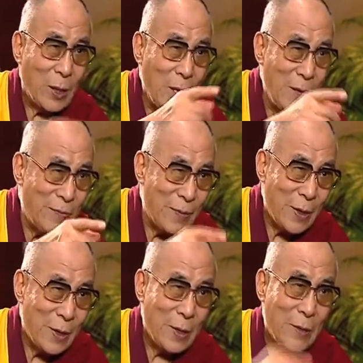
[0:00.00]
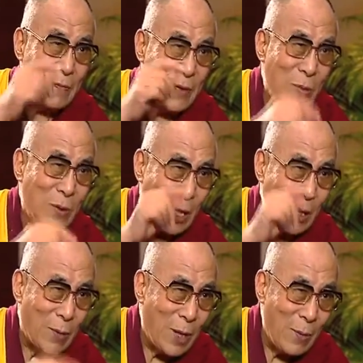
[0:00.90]
if female Dalai
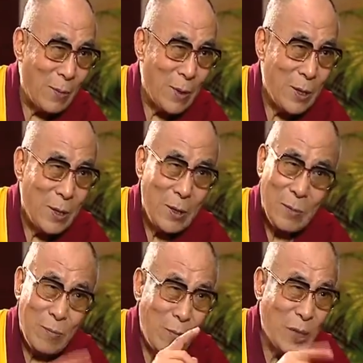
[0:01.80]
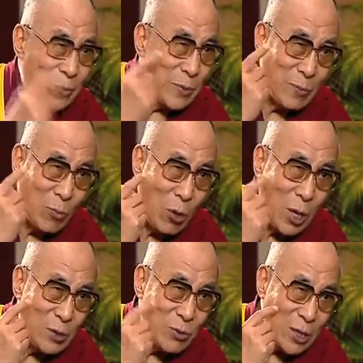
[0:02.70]
Lama come, must be more
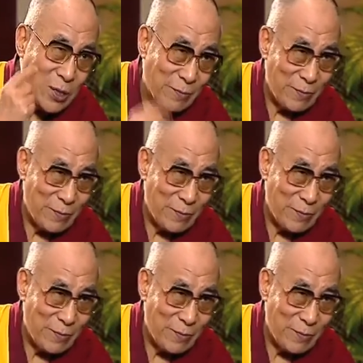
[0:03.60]
attractive.